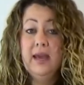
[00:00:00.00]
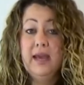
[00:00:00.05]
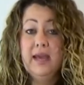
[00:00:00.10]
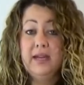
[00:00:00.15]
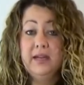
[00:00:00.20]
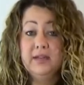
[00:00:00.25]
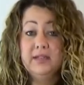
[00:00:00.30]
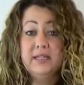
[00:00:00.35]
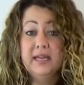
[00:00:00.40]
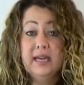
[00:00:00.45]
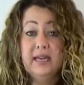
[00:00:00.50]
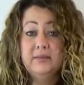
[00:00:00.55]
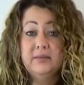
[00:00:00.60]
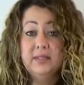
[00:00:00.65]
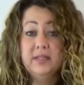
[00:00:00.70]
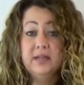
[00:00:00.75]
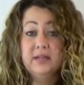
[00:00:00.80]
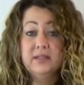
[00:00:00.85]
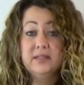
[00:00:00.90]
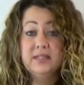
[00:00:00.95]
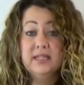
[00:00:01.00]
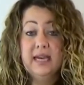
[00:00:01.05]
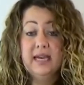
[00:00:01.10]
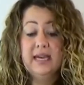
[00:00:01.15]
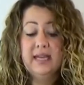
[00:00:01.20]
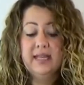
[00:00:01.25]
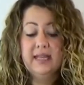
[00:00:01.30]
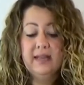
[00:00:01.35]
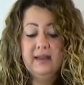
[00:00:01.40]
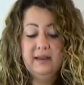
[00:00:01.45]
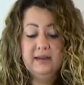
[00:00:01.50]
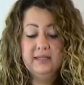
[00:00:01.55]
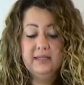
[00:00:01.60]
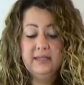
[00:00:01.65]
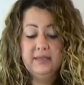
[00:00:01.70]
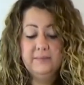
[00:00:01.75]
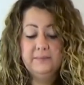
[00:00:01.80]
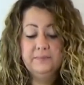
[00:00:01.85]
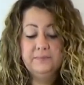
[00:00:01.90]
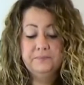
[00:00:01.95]
and your times are set and locked
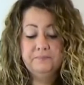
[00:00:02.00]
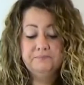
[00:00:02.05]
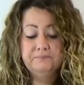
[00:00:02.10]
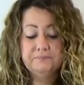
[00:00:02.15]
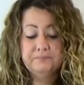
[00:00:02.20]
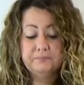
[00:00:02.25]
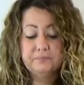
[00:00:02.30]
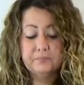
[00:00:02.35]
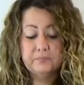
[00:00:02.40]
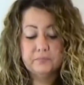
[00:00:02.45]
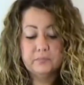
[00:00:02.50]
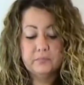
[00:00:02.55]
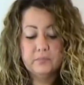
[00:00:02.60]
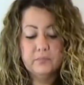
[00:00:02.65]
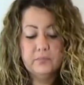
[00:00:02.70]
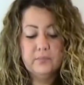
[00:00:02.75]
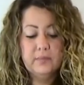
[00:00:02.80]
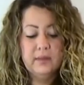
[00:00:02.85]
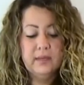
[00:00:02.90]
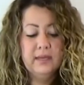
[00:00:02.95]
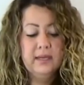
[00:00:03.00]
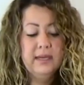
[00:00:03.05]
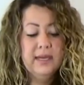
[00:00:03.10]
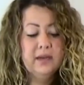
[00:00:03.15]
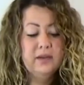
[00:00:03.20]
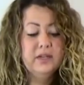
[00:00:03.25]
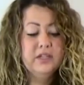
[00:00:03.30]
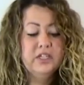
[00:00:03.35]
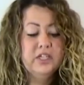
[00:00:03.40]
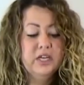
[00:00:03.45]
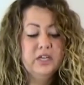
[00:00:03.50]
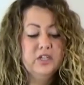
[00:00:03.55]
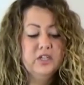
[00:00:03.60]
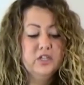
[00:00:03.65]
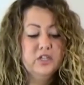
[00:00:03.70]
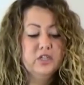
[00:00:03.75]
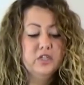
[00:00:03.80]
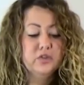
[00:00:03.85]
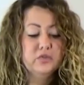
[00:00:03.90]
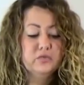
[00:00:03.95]
in. Now to
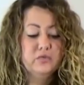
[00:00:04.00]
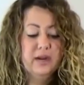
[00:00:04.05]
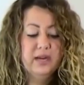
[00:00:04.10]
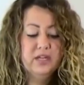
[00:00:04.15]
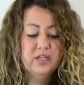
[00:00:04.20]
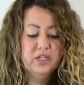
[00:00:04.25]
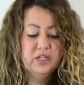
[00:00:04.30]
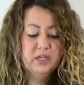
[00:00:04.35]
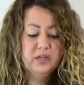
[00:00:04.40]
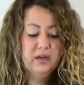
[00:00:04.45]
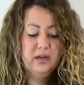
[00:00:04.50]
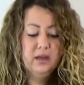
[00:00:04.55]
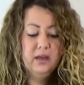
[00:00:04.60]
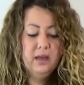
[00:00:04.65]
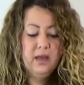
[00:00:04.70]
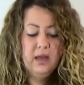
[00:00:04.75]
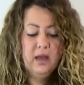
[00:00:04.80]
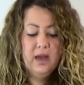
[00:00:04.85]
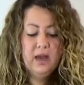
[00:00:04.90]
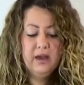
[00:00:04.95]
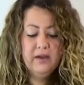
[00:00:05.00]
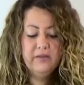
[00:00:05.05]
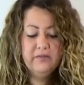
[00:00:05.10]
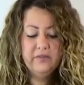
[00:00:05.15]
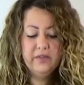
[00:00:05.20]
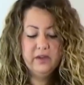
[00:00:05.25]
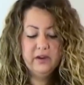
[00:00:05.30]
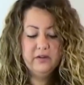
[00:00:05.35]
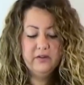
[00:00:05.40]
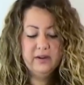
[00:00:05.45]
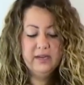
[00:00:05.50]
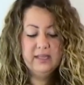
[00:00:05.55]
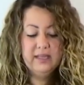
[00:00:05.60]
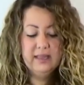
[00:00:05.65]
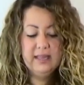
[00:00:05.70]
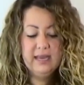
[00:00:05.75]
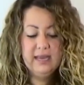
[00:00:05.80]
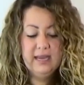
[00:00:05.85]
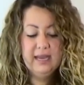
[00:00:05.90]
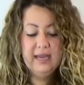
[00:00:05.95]
change the duration of the
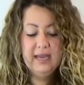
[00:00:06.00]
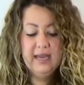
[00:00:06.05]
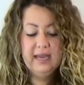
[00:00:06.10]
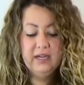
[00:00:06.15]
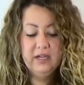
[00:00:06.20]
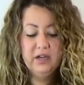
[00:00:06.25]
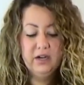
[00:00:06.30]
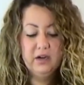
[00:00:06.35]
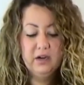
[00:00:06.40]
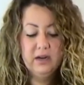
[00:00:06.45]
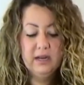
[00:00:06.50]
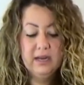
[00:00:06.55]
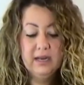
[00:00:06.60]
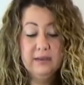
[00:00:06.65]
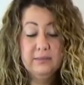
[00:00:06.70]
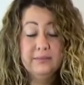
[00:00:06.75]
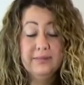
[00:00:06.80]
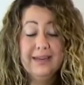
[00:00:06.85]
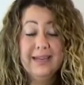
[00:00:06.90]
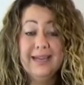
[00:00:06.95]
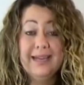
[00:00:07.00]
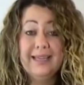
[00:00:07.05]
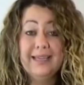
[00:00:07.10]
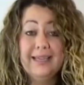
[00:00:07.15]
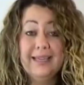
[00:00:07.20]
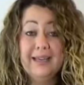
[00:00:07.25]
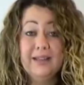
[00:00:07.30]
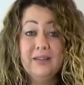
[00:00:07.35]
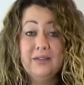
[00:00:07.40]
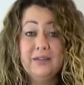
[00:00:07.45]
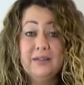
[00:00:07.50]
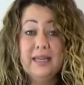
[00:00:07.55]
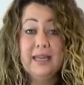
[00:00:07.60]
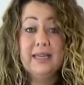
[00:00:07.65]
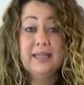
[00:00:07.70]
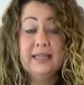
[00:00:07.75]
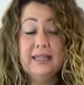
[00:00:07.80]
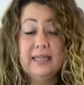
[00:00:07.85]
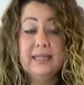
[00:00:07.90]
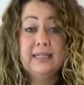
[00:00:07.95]
green light and your yellow
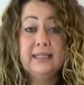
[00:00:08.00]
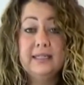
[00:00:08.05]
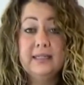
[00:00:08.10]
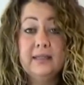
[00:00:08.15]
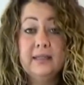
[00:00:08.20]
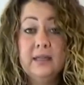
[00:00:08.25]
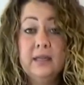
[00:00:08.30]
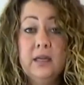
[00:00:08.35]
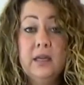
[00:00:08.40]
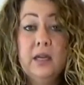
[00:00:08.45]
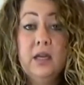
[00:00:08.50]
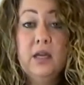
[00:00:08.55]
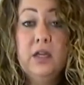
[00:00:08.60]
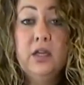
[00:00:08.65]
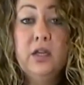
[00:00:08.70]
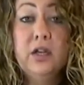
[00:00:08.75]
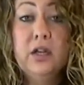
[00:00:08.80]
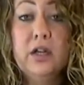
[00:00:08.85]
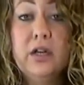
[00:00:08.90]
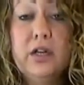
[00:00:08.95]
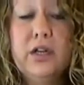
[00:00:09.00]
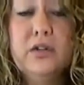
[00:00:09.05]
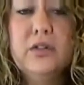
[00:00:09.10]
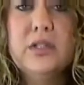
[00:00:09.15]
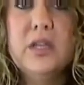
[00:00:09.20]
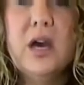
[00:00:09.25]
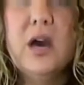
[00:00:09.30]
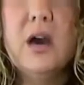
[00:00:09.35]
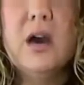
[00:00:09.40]
night light, you're going to use the